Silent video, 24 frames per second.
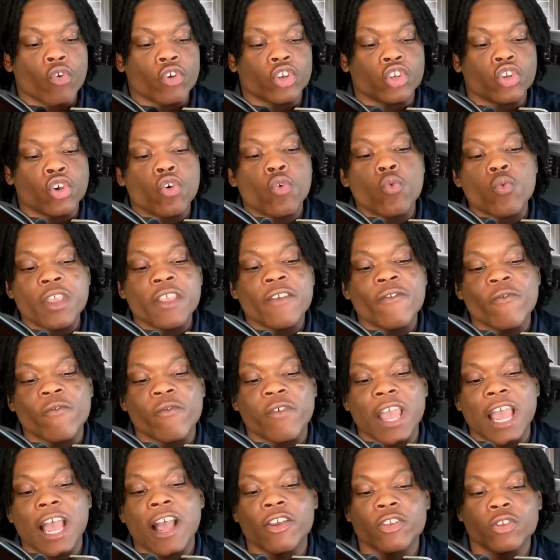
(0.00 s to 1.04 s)
do we
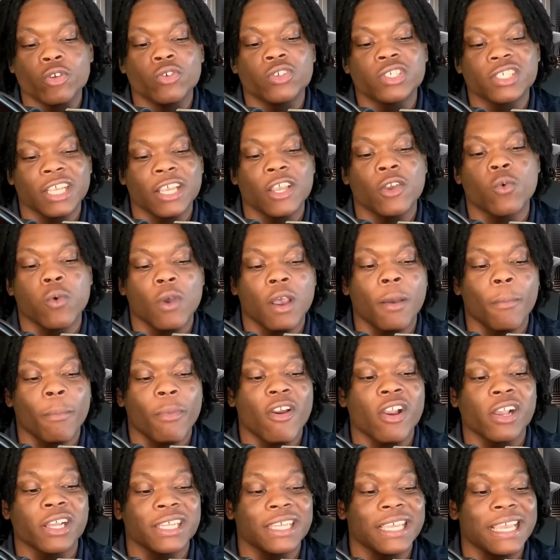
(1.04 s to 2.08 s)
value Saquon
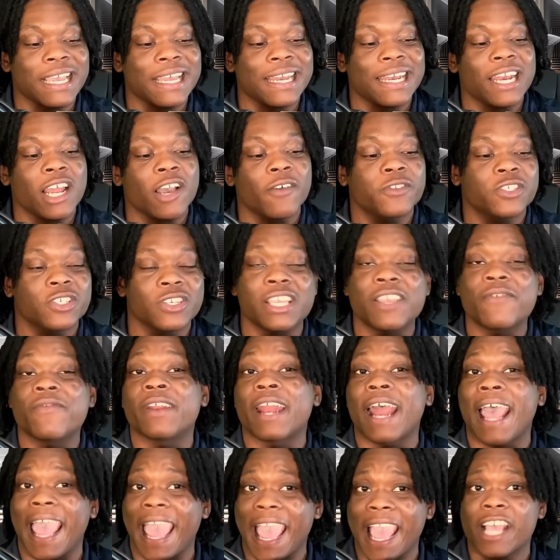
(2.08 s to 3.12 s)
Barkley enough to
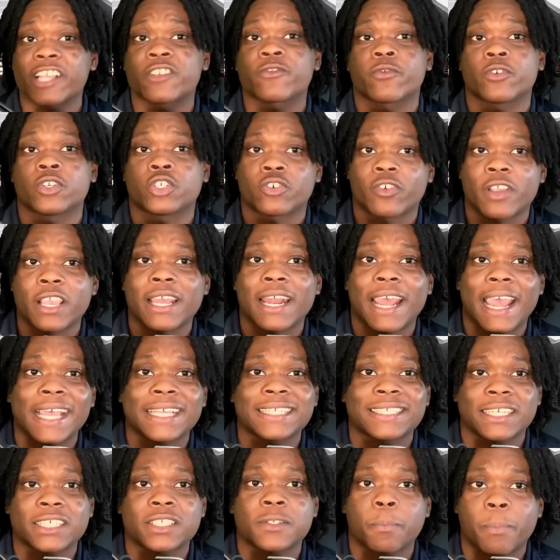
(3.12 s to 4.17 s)
even ask for trade
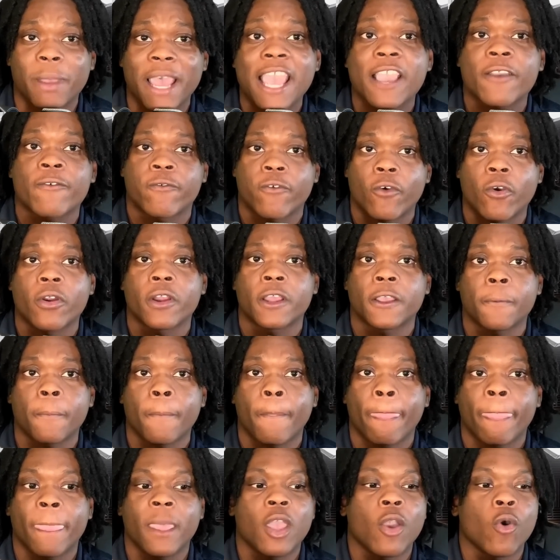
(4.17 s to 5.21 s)
assets back for him?
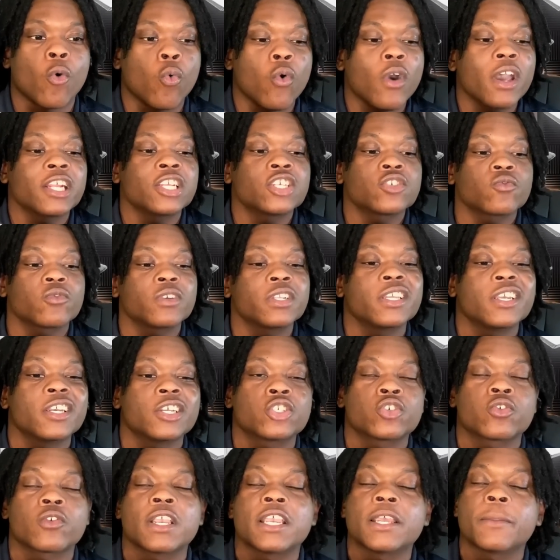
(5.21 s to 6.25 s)
What is really a
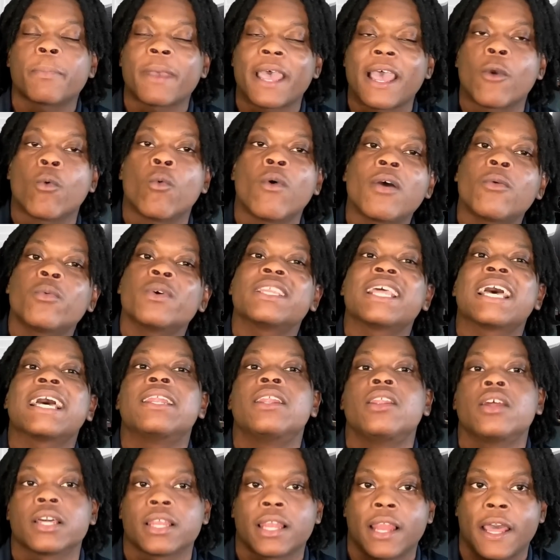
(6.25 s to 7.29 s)
trade pack? What would that look